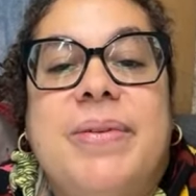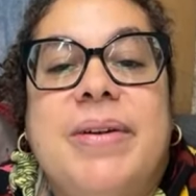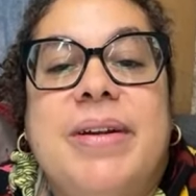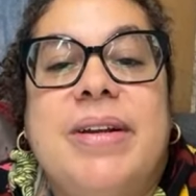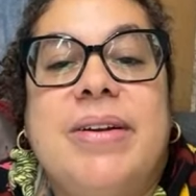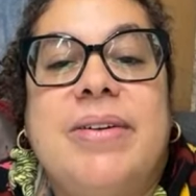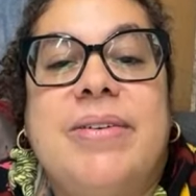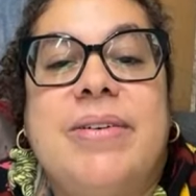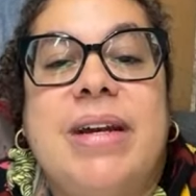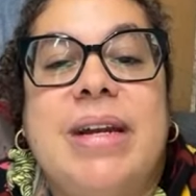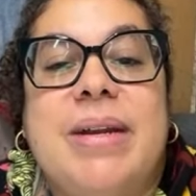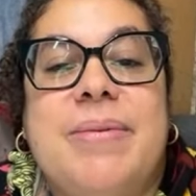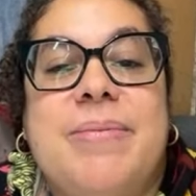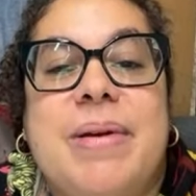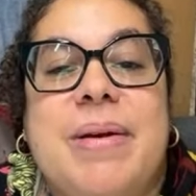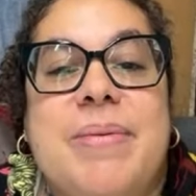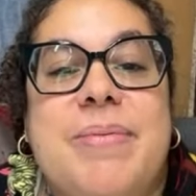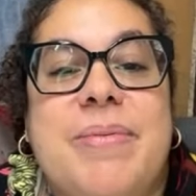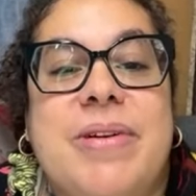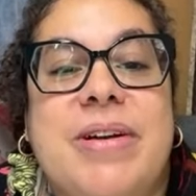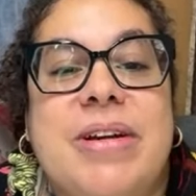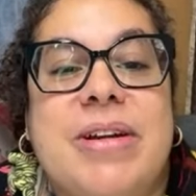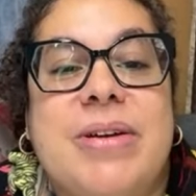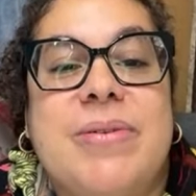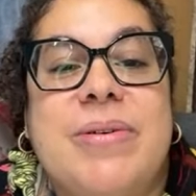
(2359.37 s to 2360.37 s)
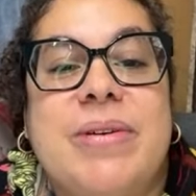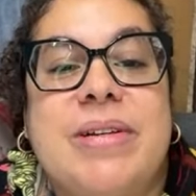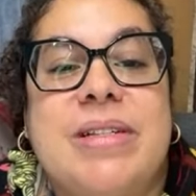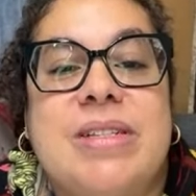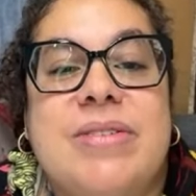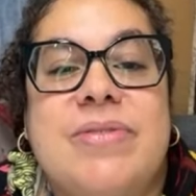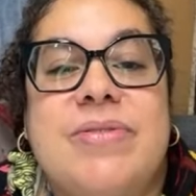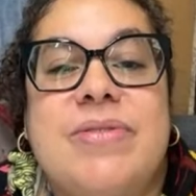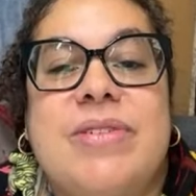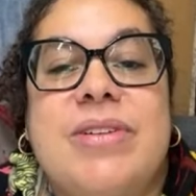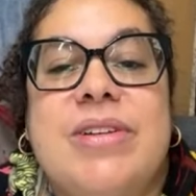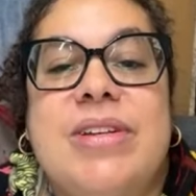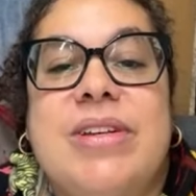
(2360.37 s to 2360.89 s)
Great memory quilts
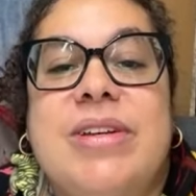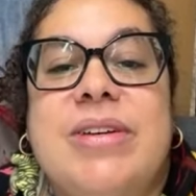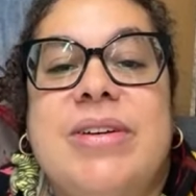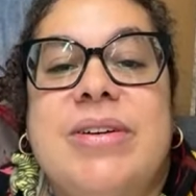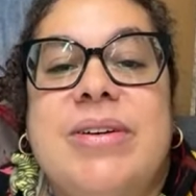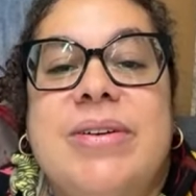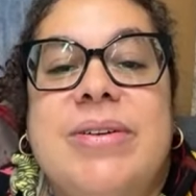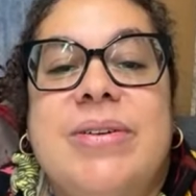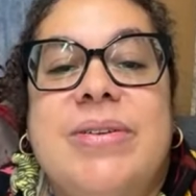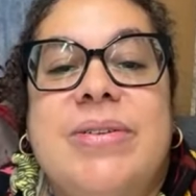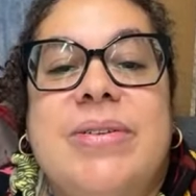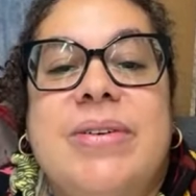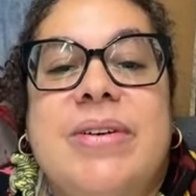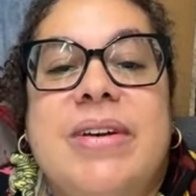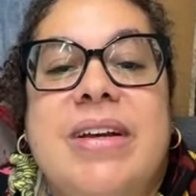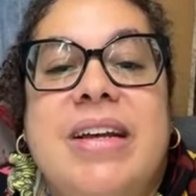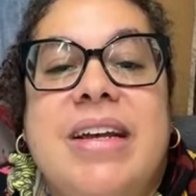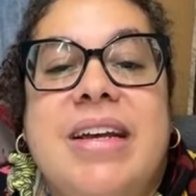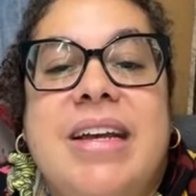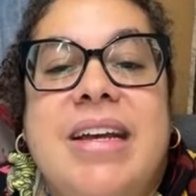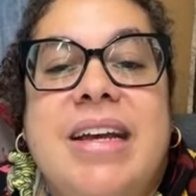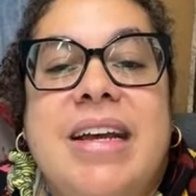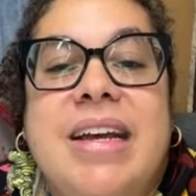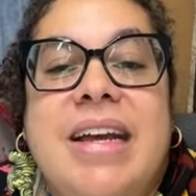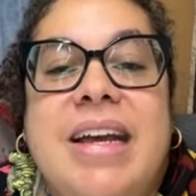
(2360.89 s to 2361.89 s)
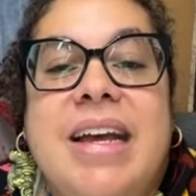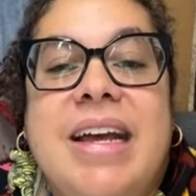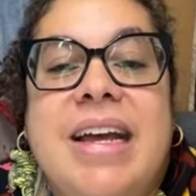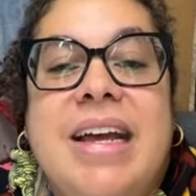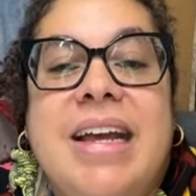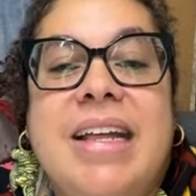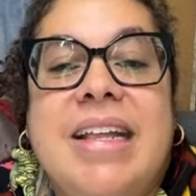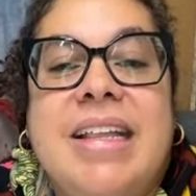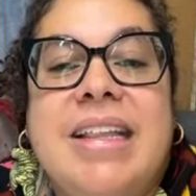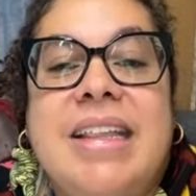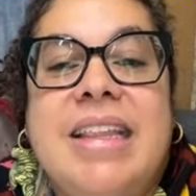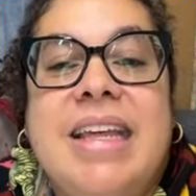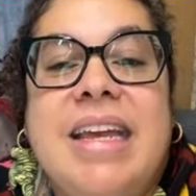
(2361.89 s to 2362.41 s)
for you.
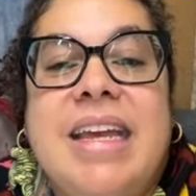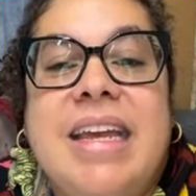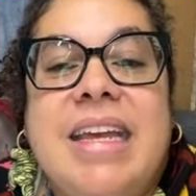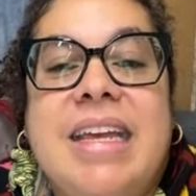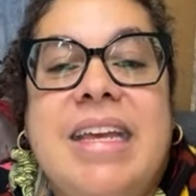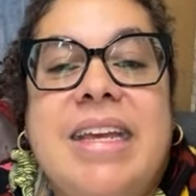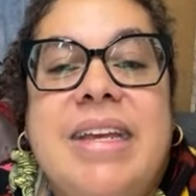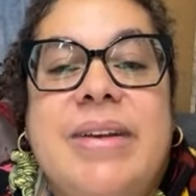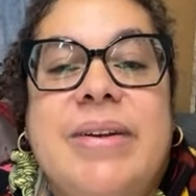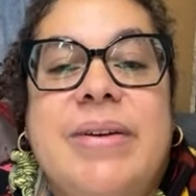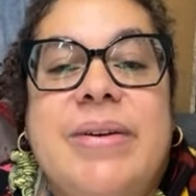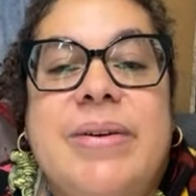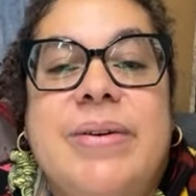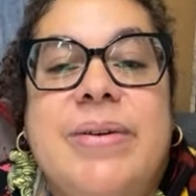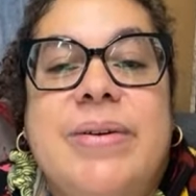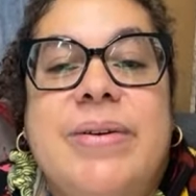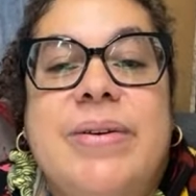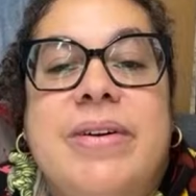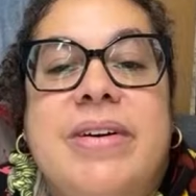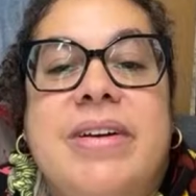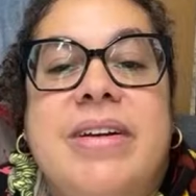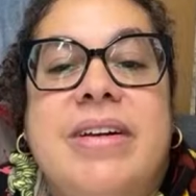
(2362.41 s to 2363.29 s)
Thank you.